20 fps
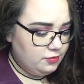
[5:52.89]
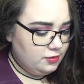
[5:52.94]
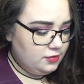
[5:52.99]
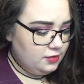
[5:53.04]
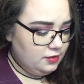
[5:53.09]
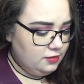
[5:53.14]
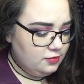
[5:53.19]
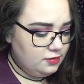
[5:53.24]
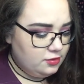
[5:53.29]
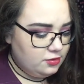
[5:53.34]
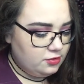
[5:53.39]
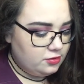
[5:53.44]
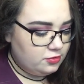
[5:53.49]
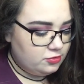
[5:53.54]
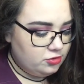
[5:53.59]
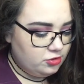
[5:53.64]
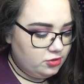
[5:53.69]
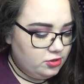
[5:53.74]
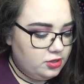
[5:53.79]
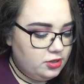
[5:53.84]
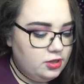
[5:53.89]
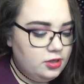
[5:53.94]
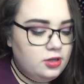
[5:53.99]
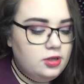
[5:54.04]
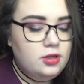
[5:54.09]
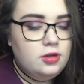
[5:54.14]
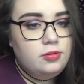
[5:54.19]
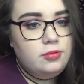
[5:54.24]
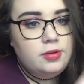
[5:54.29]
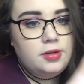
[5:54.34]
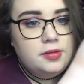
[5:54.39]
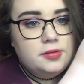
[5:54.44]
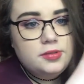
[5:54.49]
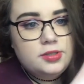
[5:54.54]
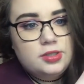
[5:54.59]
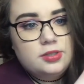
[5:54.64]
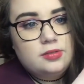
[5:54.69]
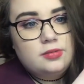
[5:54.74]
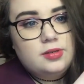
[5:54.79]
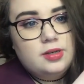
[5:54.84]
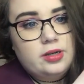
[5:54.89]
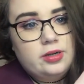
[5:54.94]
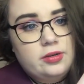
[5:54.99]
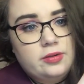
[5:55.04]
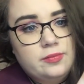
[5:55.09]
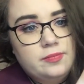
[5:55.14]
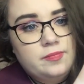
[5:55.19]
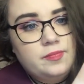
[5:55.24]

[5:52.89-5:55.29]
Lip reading: For €6, sure. Where would you go wrong?